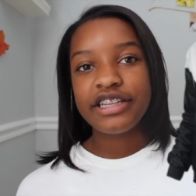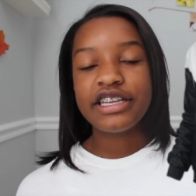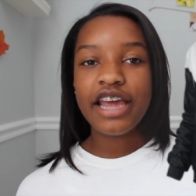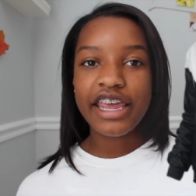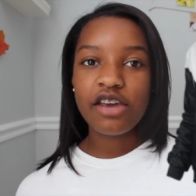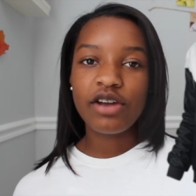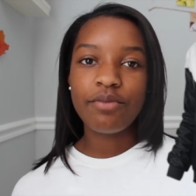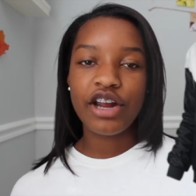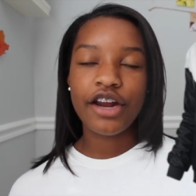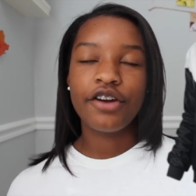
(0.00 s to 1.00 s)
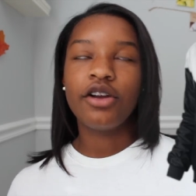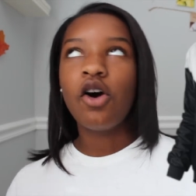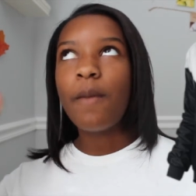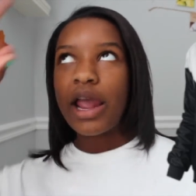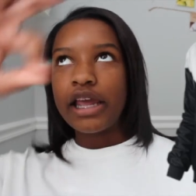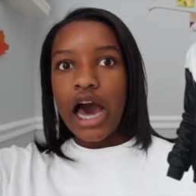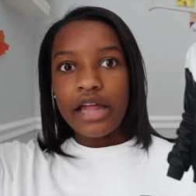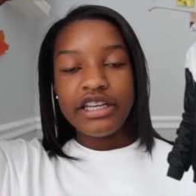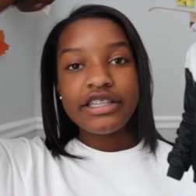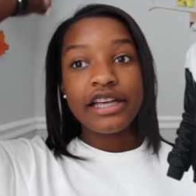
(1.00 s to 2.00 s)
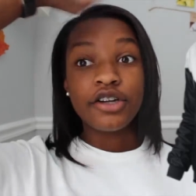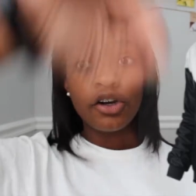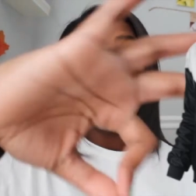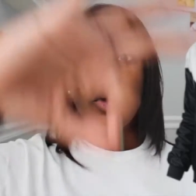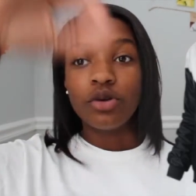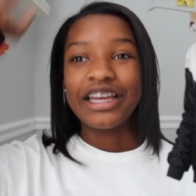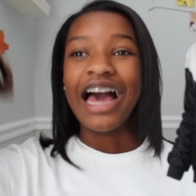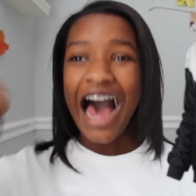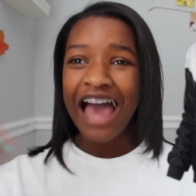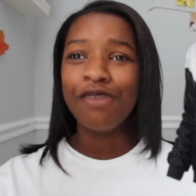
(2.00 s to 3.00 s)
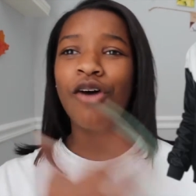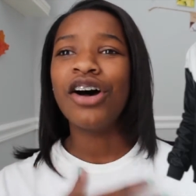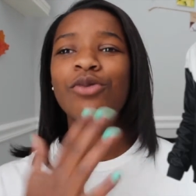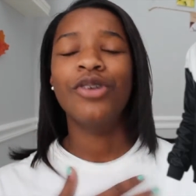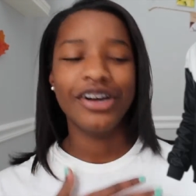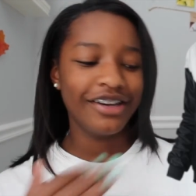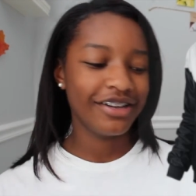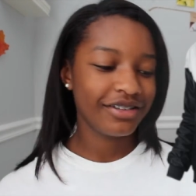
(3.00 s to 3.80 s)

is a Nike windbreaker, and oh my god, these things are gold. Like, I want one.